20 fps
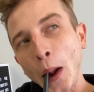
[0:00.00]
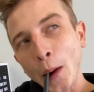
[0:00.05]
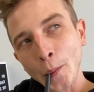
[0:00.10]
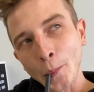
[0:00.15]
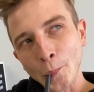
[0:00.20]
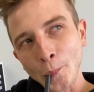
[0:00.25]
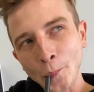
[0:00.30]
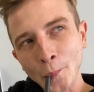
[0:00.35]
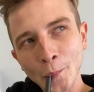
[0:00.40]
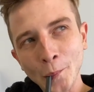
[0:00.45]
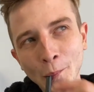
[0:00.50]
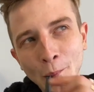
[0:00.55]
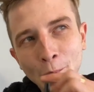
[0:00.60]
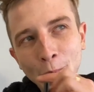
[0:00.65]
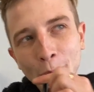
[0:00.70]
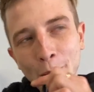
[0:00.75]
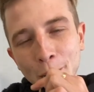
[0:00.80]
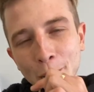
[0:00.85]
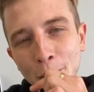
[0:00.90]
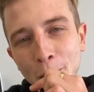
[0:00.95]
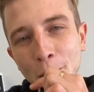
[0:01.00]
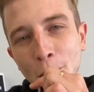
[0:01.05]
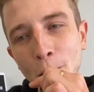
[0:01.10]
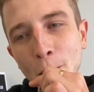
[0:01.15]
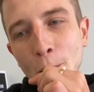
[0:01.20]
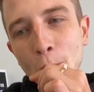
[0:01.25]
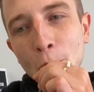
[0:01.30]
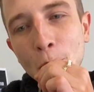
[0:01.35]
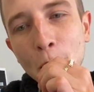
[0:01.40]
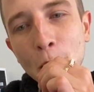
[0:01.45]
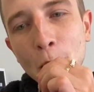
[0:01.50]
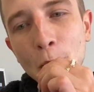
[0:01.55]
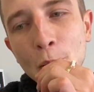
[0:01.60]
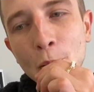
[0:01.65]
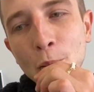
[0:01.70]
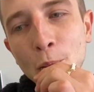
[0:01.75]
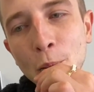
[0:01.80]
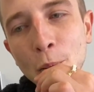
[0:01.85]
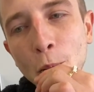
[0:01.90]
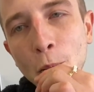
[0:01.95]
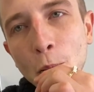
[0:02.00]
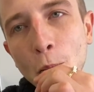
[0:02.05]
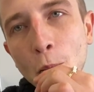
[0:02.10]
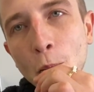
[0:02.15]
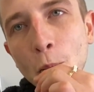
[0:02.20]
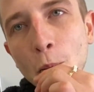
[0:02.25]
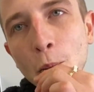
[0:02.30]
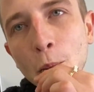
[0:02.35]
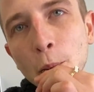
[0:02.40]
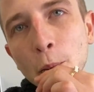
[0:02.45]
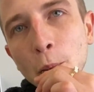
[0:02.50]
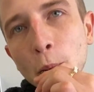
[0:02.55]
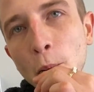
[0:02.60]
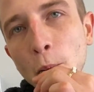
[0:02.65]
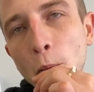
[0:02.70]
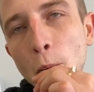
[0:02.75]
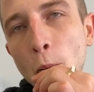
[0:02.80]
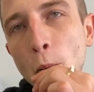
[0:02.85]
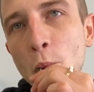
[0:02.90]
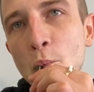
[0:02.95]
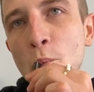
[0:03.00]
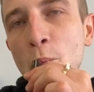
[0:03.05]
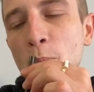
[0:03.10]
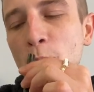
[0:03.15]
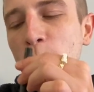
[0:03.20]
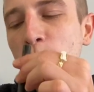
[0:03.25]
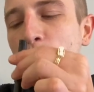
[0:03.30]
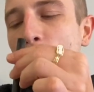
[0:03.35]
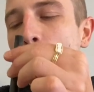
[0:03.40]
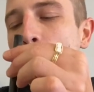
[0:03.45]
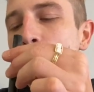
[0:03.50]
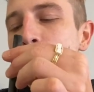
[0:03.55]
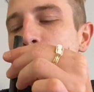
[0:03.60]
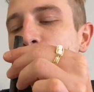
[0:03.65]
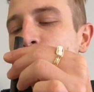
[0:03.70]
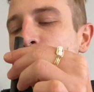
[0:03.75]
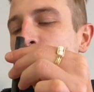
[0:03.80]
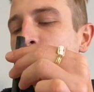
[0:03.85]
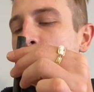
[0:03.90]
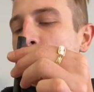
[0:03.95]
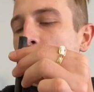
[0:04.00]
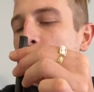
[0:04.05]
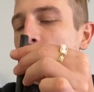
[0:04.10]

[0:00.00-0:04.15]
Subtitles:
[no speech]